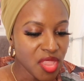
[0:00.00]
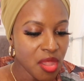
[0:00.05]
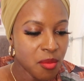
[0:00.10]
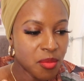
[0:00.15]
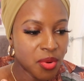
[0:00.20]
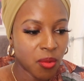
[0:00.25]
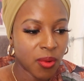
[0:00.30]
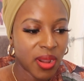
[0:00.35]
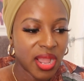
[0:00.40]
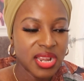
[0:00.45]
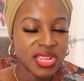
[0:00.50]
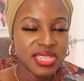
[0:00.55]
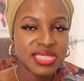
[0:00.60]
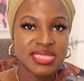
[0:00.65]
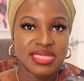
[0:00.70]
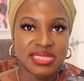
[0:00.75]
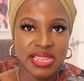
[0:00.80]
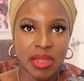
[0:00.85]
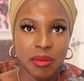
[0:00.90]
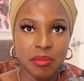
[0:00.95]
But while
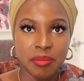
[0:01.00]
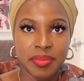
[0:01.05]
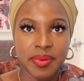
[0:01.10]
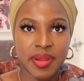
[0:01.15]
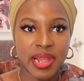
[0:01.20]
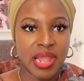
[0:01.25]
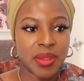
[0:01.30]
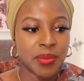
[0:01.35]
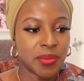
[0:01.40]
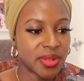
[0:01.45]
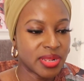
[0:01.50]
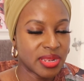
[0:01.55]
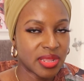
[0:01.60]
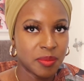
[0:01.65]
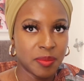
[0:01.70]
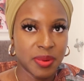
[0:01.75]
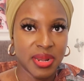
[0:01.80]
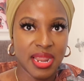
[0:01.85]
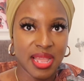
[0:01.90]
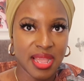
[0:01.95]
it's damp, I will
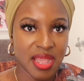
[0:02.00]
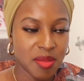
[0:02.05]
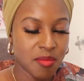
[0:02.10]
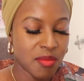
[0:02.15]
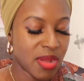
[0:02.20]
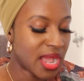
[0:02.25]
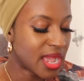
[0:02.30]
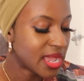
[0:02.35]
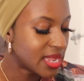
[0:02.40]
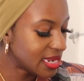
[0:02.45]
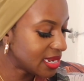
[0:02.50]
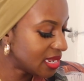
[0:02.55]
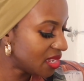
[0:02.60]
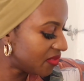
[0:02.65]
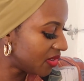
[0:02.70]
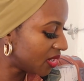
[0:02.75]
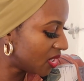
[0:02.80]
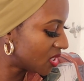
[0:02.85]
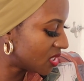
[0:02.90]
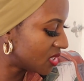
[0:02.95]
apply my
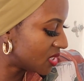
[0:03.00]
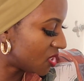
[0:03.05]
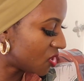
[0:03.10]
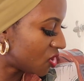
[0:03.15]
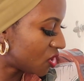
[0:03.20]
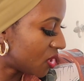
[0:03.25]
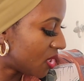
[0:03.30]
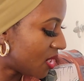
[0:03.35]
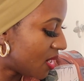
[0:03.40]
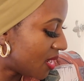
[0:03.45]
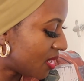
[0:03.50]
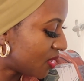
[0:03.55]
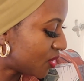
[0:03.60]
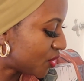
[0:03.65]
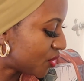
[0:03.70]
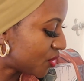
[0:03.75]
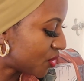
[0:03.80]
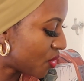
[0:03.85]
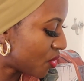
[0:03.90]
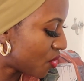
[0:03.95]
leave-in conditioner.
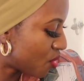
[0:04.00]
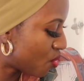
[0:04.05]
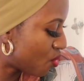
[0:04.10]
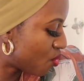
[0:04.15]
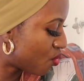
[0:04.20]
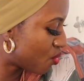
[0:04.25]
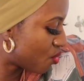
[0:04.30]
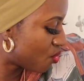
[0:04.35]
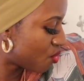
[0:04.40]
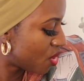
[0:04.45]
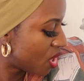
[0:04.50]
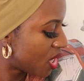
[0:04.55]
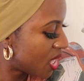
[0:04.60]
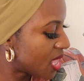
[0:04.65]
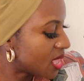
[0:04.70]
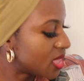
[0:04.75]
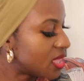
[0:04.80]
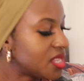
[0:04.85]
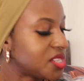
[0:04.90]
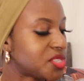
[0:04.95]
So
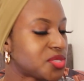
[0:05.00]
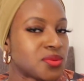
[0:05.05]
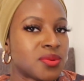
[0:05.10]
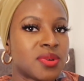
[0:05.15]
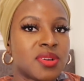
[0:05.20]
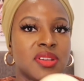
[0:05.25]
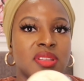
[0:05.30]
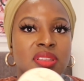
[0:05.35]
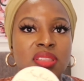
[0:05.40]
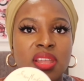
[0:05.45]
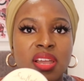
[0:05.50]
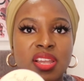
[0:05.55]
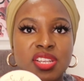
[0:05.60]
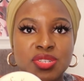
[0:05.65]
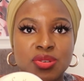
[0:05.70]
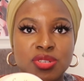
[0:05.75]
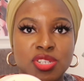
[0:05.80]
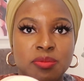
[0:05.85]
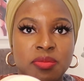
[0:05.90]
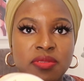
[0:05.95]
this one that I
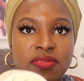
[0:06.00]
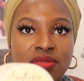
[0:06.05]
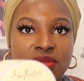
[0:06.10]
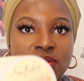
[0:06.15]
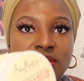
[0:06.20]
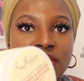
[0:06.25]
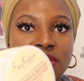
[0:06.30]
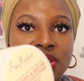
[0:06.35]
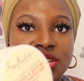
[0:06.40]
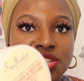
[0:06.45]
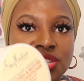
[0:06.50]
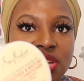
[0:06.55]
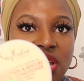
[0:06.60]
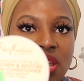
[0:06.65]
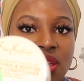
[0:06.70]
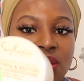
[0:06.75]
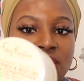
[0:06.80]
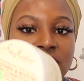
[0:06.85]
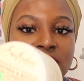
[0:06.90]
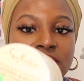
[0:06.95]
showed you before, the
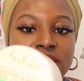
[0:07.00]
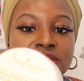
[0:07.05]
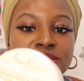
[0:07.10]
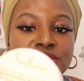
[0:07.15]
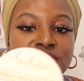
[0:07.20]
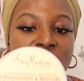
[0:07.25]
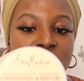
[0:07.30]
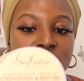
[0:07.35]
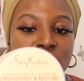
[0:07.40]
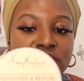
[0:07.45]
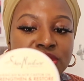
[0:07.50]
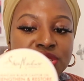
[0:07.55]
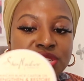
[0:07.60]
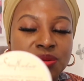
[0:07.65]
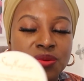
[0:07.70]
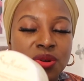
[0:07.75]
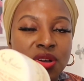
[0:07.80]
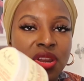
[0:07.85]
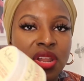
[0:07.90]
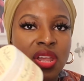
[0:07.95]
Shea
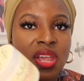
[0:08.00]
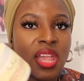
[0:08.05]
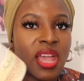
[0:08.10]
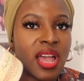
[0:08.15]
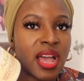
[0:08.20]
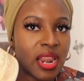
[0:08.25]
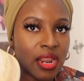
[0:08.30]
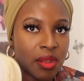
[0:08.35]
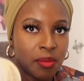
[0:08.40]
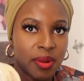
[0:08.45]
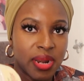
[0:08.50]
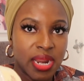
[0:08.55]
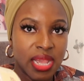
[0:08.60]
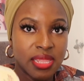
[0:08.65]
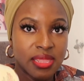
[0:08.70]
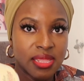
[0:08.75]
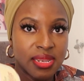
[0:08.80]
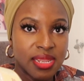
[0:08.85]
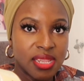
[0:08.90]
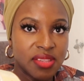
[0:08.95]
Moisture one, I'll apply
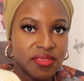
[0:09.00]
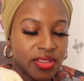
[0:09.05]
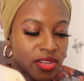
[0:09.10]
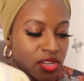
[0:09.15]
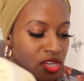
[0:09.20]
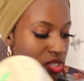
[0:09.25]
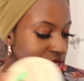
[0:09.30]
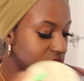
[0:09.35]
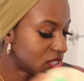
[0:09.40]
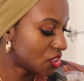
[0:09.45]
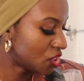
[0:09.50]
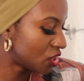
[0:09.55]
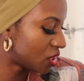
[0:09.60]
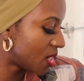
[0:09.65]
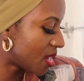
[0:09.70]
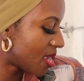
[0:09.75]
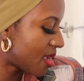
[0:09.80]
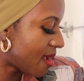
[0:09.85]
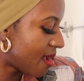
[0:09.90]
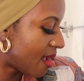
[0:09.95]
the leave-in
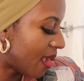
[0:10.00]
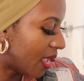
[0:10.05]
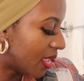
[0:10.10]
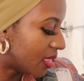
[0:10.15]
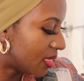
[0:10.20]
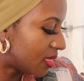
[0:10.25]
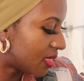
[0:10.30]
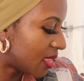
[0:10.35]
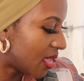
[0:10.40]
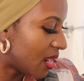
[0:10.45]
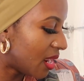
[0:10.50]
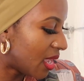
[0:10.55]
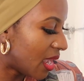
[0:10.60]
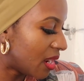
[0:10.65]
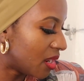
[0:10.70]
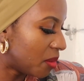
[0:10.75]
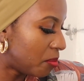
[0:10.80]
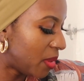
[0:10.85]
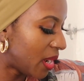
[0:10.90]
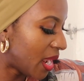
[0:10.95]
conditioner and then
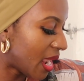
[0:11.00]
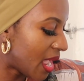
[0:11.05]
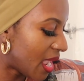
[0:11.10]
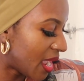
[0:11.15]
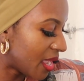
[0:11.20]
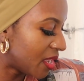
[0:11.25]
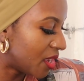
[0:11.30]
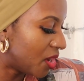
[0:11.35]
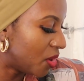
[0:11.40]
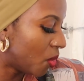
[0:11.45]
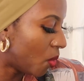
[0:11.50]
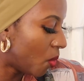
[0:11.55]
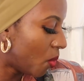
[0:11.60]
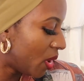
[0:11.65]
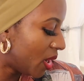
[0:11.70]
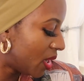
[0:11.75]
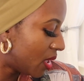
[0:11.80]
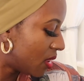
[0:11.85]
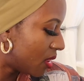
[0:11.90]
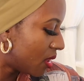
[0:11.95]
I'll apply an
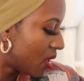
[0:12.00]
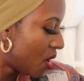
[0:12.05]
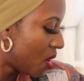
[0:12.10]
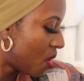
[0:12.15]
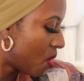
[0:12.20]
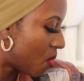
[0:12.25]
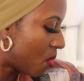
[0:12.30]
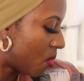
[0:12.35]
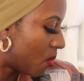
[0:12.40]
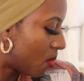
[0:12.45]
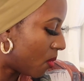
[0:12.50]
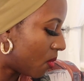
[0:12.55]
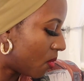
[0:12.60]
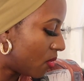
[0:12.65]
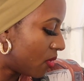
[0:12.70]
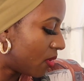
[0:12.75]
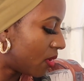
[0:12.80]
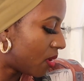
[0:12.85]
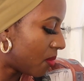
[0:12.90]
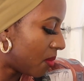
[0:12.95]
oil,
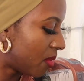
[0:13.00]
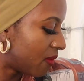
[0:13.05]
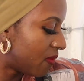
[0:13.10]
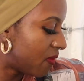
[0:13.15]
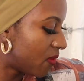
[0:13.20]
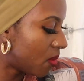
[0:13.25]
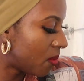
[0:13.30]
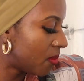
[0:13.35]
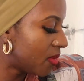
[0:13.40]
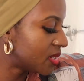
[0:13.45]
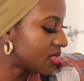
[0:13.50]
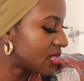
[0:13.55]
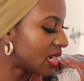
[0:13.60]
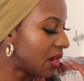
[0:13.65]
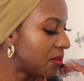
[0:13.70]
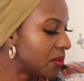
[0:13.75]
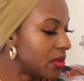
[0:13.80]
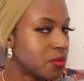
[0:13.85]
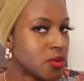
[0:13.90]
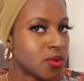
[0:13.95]
or going forward
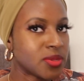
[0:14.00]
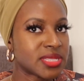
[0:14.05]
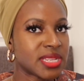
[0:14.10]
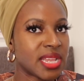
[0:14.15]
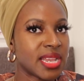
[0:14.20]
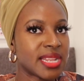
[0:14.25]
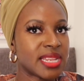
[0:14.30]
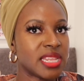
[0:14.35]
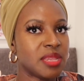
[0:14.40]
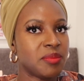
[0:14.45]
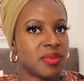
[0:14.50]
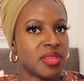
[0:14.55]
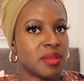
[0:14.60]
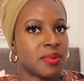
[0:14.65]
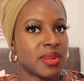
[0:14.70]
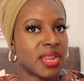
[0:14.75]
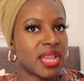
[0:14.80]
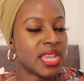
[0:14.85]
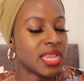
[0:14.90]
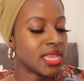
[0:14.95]
I will most likely be
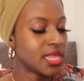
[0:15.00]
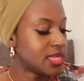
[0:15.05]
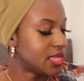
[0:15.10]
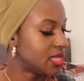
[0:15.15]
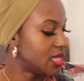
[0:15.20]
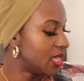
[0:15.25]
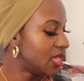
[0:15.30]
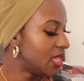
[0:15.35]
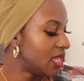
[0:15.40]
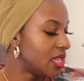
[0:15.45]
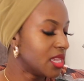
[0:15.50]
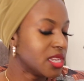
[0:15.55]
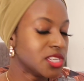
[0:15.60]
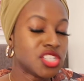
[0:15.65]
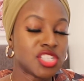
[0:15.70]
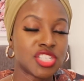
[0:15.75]
applying the